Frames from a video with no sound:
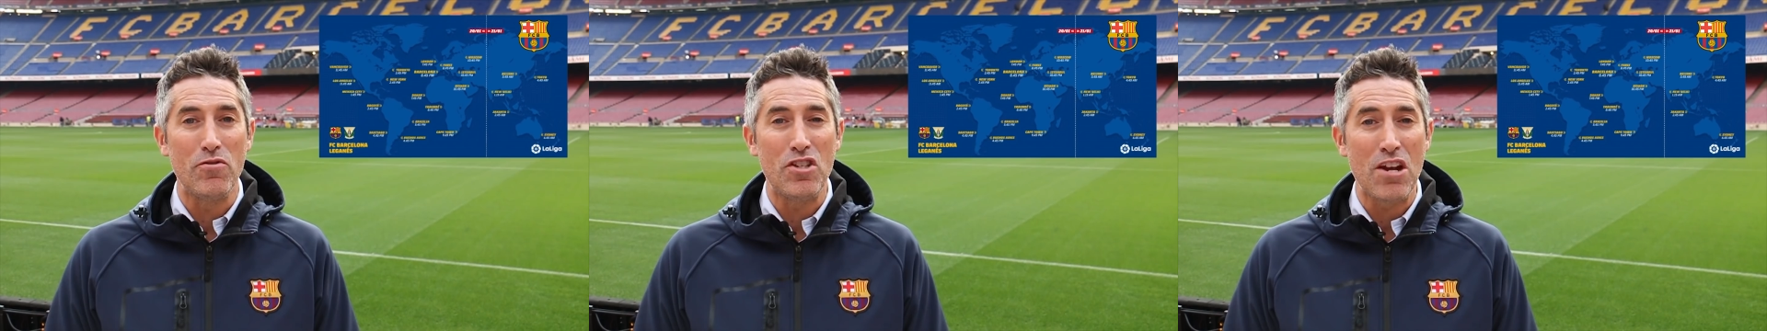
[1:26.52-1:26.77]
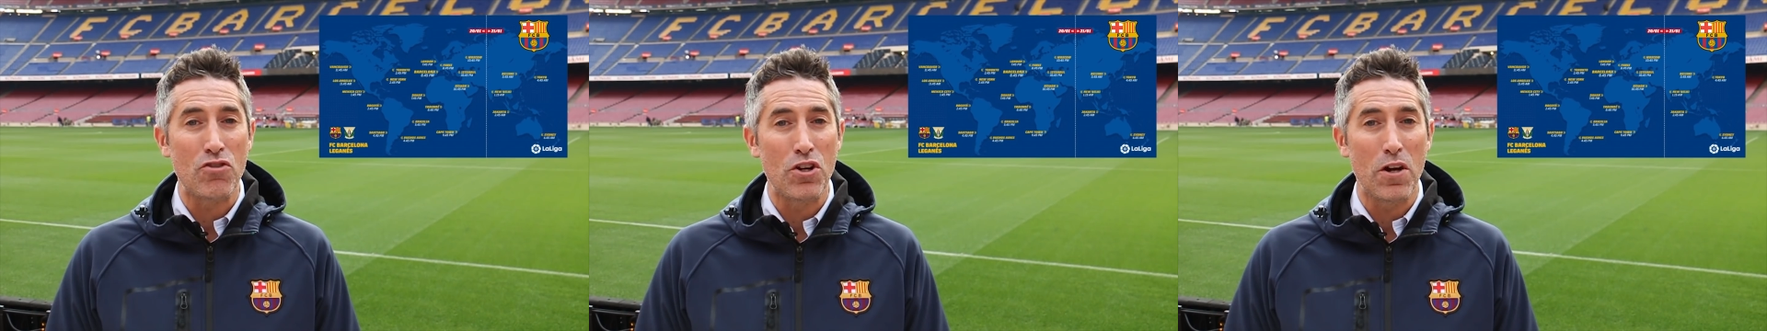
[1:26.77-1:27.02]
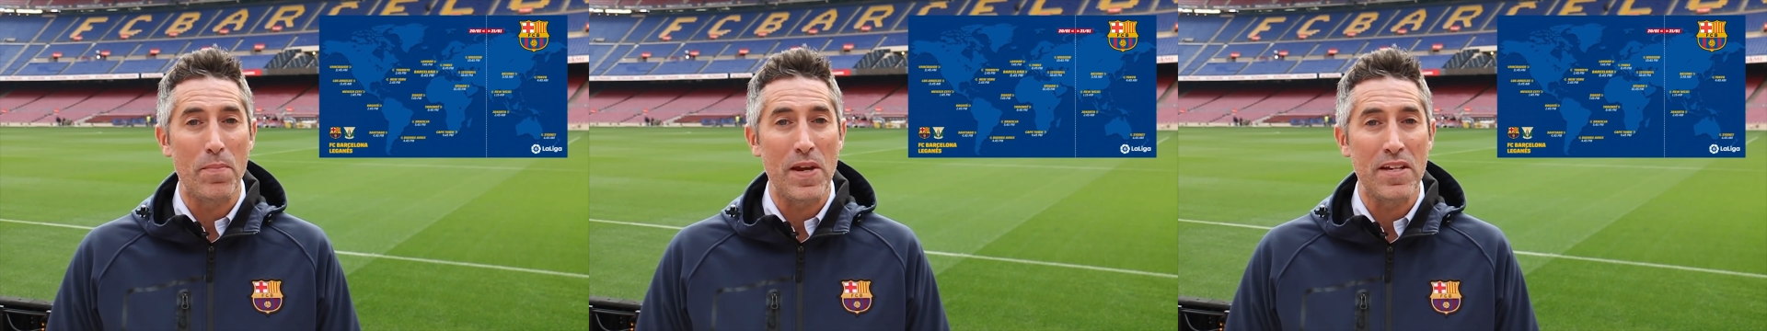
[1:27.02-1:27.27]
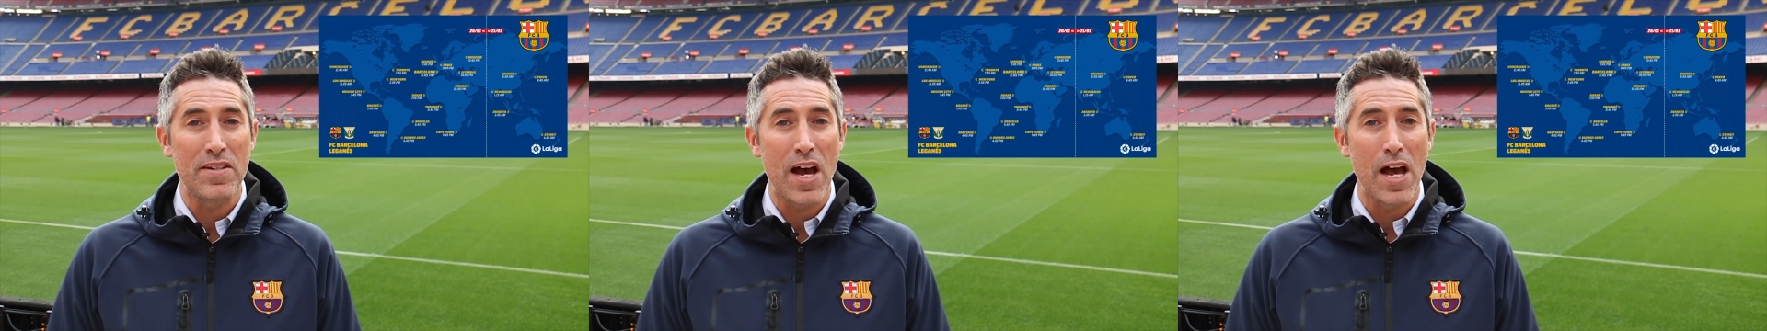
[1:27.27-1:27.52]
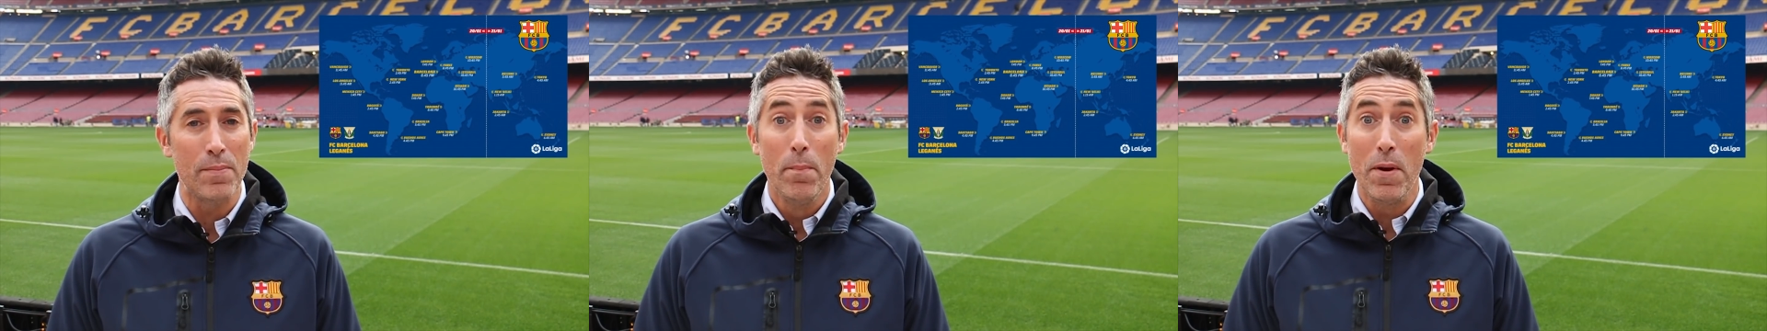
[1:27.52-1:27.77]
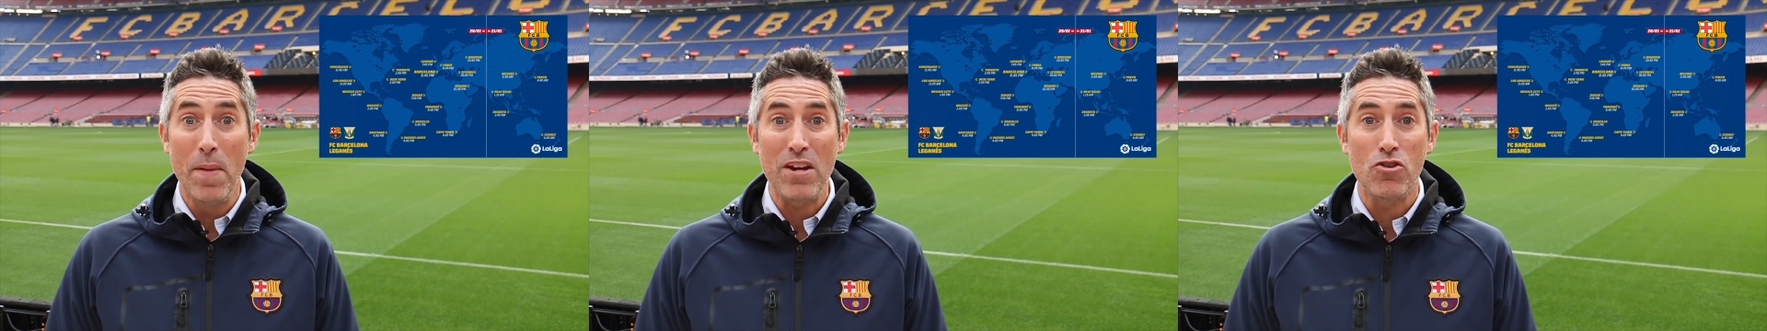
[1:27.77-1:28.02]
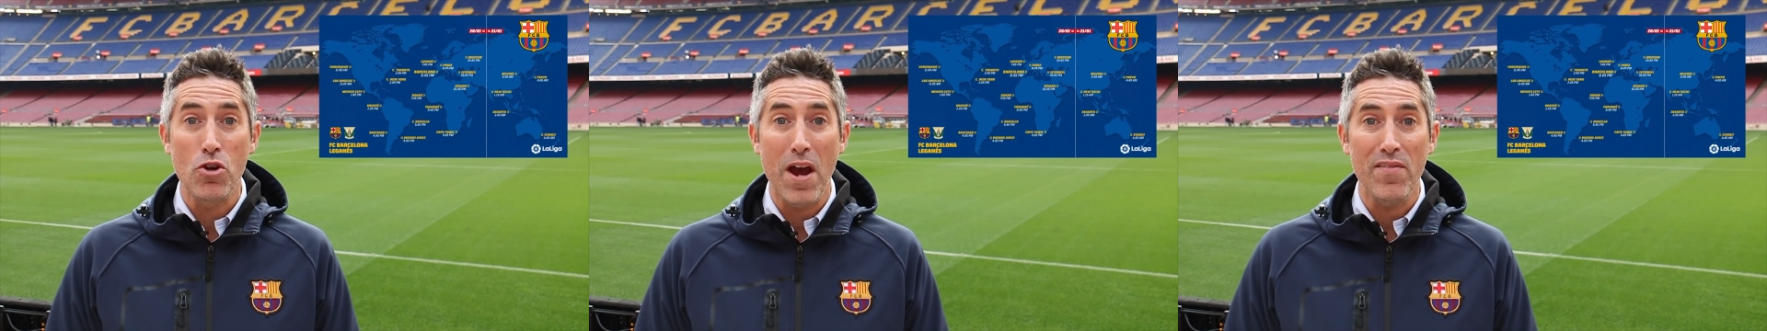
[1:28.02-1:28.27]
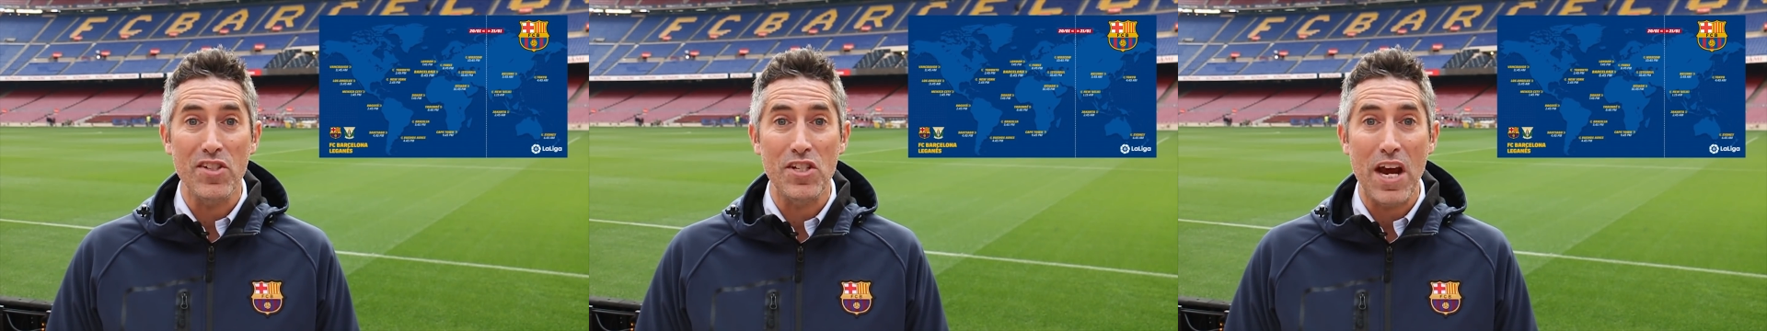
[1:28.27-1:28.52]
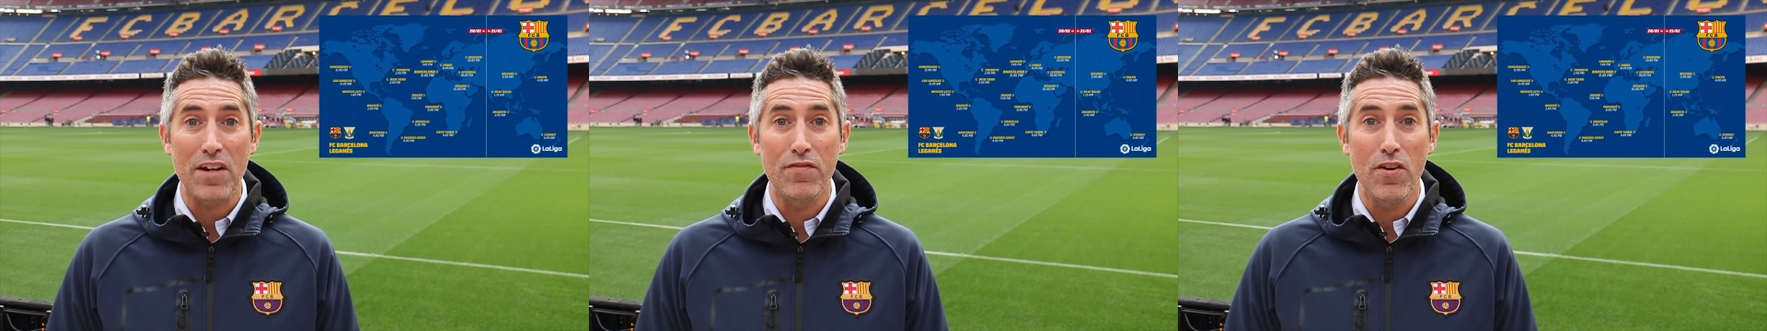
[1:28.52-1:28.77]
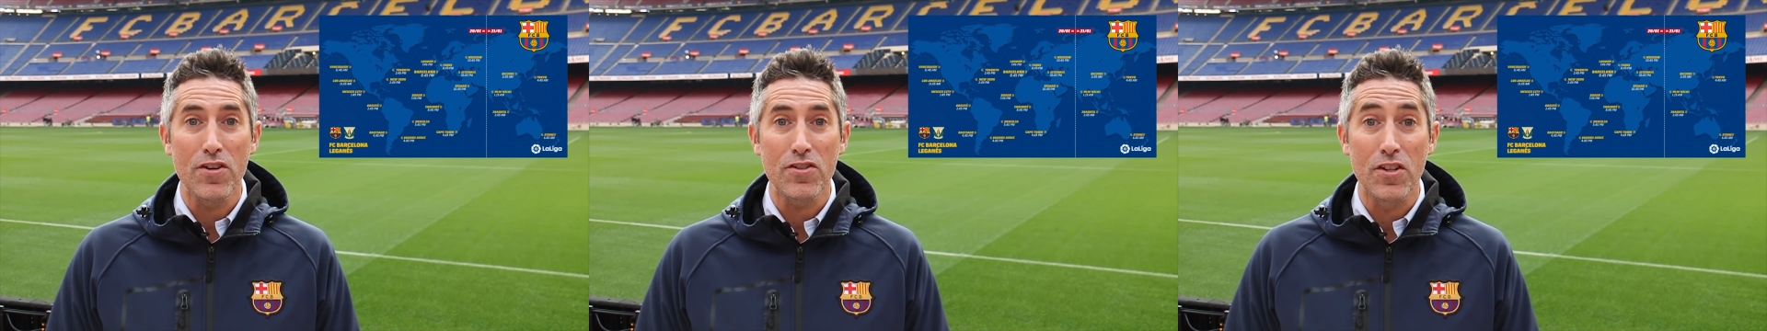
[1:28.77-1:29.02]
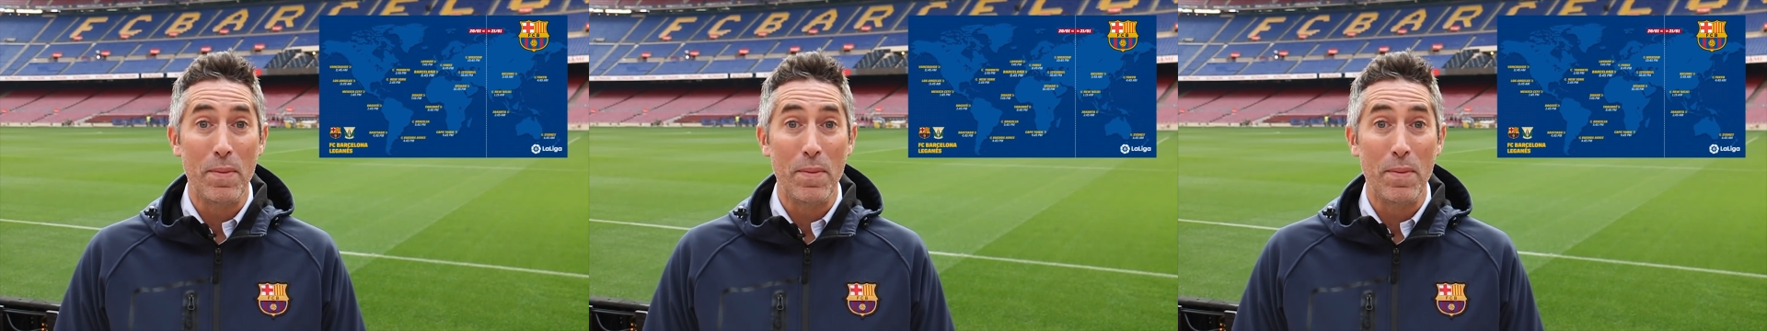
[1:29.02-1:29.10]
Central European time, but make sure you have a snack first,